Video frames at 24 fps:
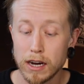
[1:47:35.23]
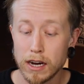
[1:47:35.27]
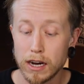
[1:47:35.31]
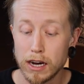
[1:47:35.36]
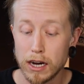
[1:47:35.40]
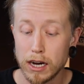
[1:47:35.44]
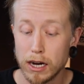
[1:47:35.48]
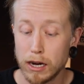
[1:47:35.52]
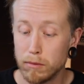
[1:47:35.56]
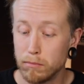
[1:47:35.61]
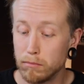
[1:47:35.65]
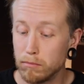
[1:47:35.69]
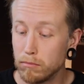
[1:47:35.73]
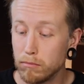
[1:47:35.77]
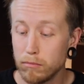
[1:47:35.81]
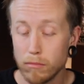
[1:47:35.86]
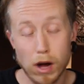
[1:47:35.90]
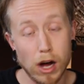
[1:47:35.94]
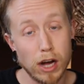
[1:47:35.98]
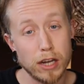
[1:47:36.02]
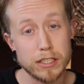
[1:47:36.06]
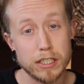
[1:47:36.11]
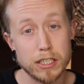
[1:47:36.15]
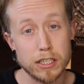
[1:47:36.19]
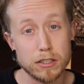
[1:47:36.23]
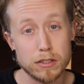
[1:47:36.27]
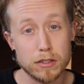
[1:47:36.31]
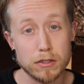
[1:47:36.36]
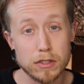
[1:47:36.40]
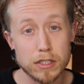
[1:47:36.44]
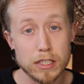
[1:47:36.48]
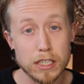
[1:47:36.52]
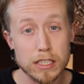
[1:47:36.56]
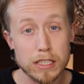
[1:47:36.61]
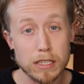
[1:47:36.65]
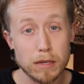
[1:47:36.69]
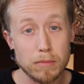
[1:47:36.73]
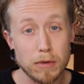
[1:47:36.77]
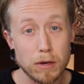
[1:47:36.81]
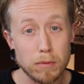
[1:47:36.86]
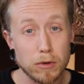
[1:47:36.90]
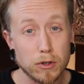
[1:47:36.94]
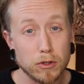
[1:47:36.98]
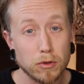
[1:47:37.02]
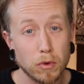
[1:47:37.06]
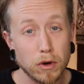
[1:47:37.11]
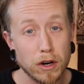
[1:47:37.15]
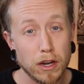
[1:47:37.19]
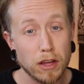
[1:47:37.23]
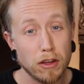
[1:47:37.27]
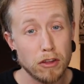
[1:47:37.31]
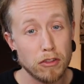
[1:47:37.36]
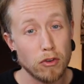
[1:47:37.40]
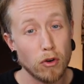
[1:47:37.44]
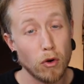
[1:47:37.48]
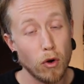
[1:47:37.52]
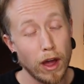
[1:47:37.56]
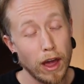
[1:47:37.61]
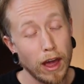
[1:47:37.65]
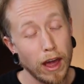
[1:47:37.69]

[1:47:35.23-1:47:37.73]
Um, I'll see you Tuesday, September 20th,